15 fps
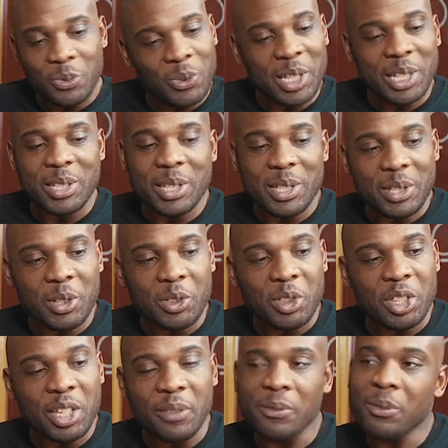this is a
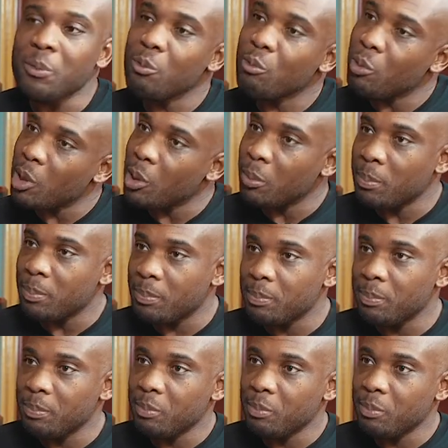different realm.